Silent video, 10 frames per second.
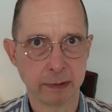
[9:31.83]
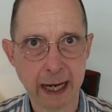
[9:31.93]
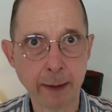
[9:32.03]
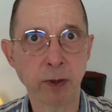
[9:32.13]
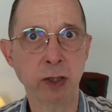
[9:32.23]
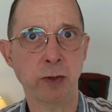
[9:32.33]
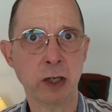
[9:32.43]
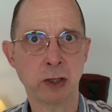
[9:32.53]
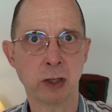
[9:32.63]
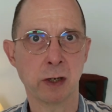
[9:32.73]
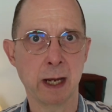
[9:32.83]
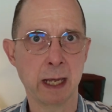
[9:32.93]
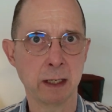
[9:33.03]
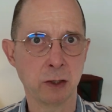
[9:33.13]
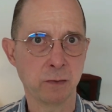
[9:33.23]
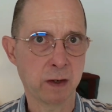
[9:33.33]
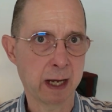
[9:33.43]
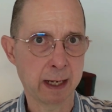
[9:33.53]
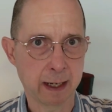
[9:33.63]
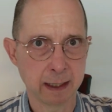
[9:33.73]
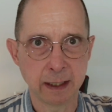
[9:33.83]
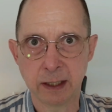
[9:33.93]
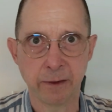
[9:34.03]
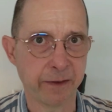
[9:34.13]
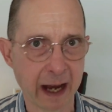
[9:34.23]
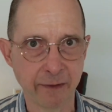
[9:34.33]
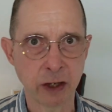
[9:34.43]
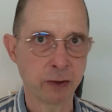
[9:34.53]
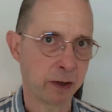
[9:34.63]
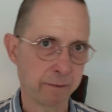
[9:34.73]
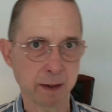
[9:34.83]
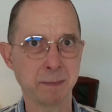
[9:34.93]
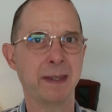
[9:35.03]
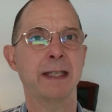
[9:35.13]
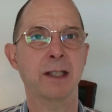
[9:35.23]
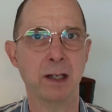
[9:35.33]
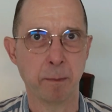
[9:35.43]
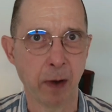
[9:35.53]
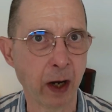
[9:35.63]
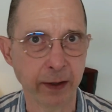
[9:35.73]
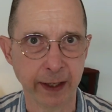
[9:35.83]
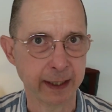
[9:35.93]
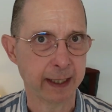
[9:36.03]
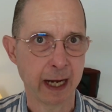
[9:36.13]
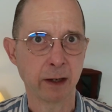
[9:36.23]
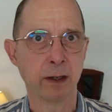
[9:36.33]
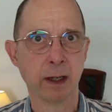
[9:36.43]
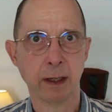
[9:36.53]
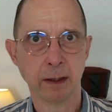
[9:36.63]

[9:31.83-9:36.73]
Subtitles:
table structure and you've got a list of 500 of them, that's going to bog things down.